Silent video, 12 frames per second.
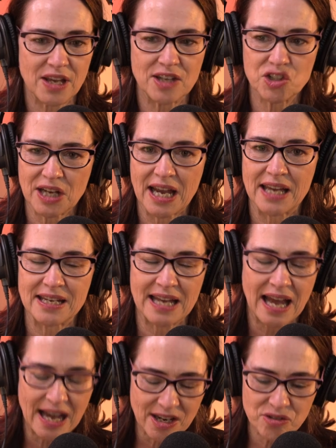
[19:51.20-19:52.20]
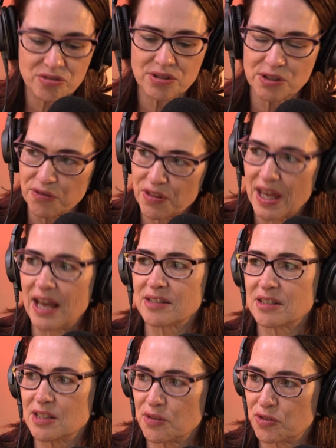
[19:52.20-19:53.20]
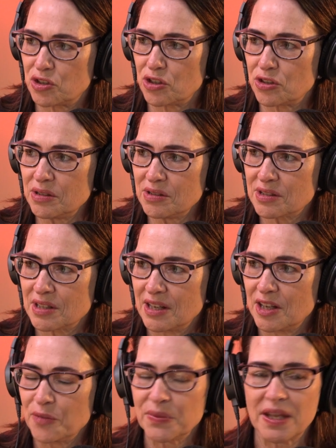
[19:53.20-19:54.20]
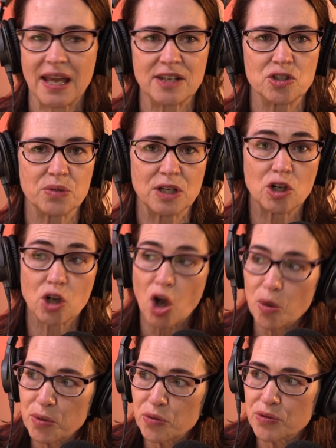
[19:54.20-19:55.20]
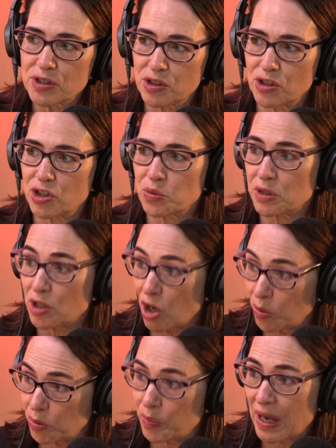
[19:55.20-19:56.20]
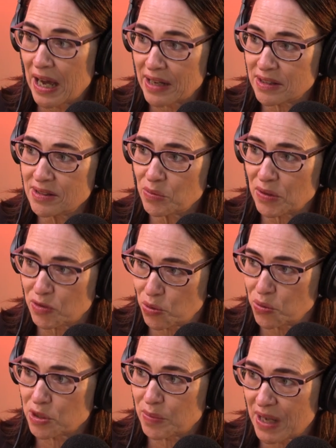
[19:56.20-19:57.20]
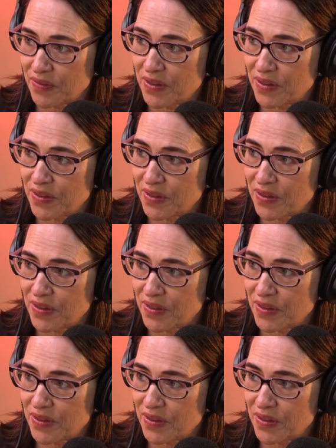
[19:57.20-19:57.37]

educating hundreds of thousands of students and doing global research with global partners. And we've talked about